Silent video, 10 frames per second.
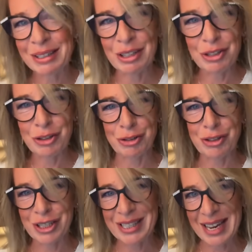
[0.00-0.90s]
St.
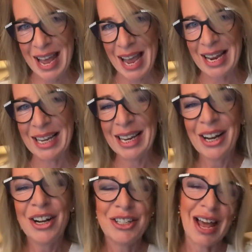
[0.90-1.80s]
George's Day
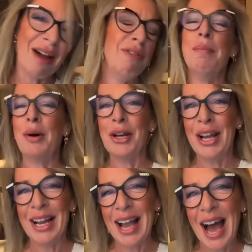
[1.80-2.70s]
to
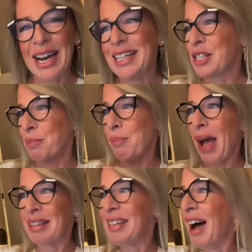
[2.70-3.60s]
everybody. And it doesn't
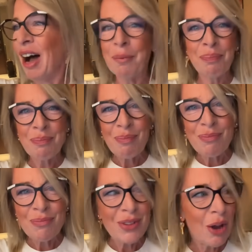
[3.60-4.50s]
matter
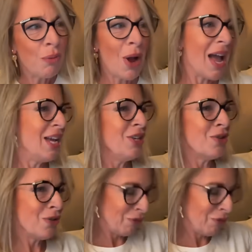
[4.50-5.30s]
where you're